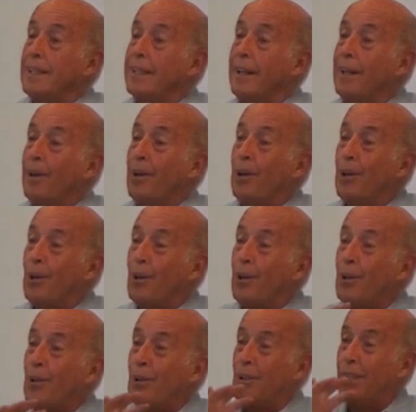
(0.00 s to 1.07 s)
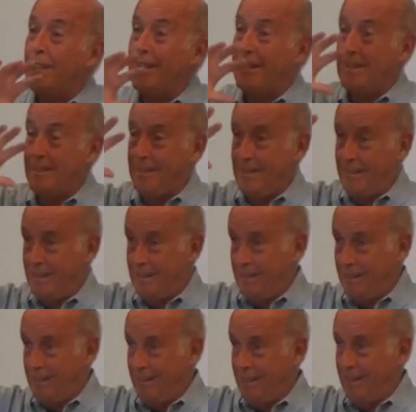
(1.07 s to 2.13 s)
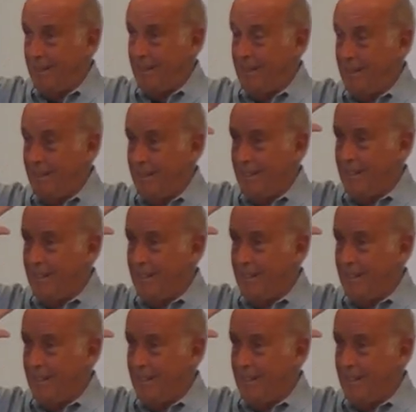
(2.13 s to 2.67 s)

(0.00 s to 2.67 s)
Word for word: the whole uh,